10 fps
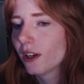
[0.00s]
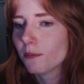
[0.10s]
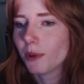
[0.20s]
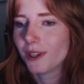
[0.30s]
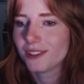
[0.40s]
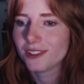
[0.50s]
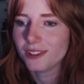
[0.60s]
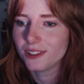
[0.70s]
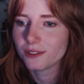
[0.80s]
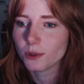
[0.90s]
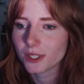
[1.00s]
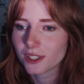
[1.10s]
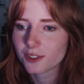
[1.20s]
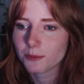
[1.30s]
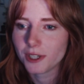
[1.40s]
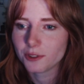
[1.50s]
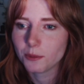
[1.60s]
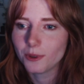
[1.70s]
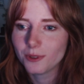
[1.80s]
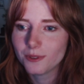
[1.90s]
but it is fully
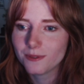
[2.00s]
customizable,